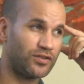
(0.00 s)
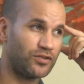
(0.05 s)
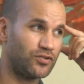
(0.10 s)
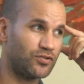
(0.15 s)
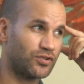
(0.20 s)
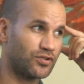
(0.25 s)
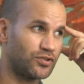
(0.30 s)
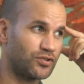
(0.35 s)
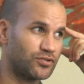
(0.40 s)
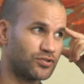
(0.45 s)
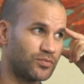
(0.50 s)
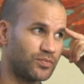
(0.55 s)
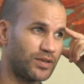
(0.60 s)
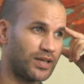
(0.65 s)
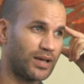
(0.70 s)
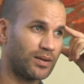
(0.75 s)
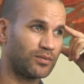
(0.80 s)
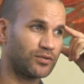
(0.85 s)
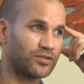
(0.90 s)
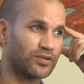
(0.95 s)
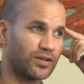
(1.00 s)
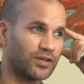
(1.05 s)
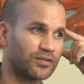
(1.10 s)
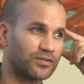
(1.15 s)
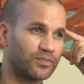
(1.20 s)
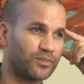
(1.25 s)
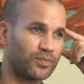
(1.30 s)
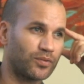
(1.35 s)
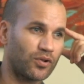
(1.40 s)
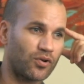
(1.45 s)
You should be able to
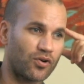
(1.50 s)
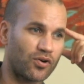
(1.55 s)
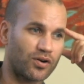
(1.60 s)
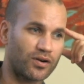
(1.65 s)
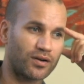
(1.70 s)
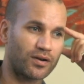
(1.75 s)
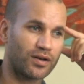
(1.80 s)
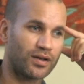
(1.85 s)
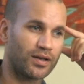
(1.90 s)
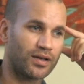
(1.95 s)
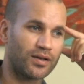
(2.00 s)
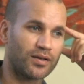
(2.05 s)
explore